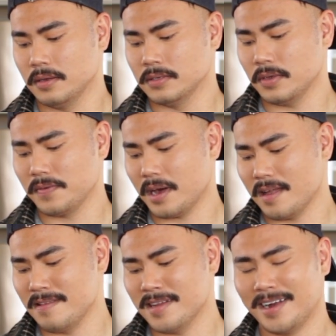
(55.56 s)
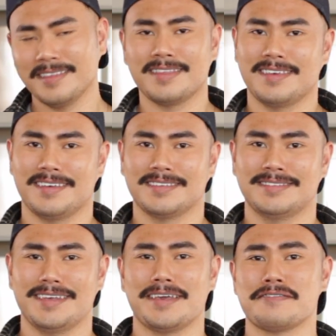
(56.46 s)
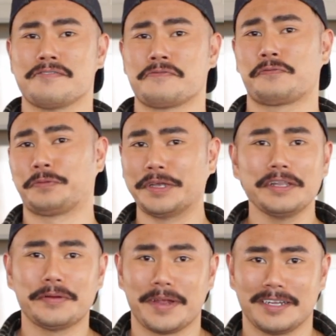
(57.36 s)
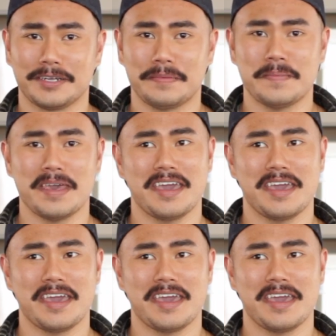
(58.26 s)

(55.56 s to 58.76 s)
So I've got 9 things and they're really random,